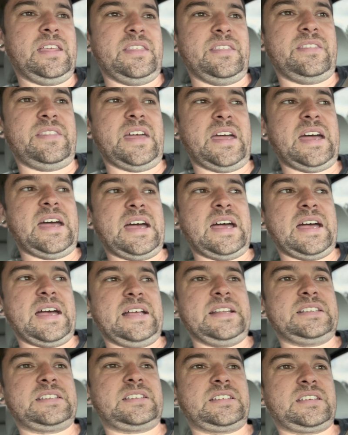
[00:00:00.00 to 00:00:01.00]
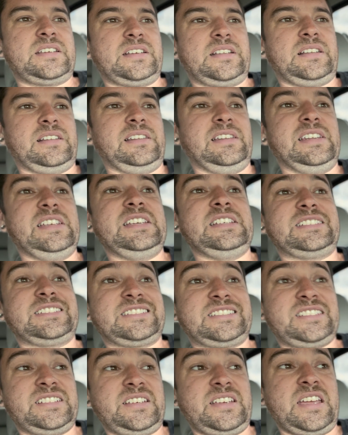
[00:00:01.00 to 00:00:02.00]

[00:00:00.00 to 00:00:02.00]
that lists